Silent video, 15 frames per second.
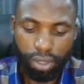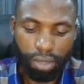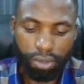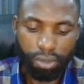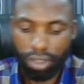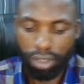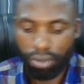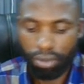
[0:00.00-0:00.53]
Let me
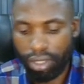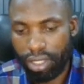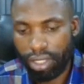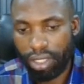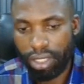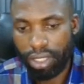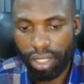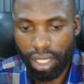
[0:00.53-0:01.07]
submit
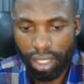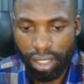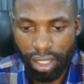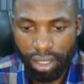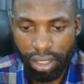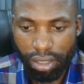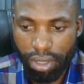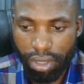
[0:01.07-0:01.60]
the
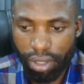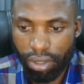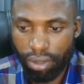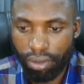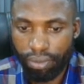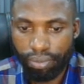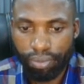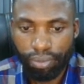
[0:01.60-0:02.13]

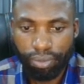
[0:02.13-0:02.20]
email.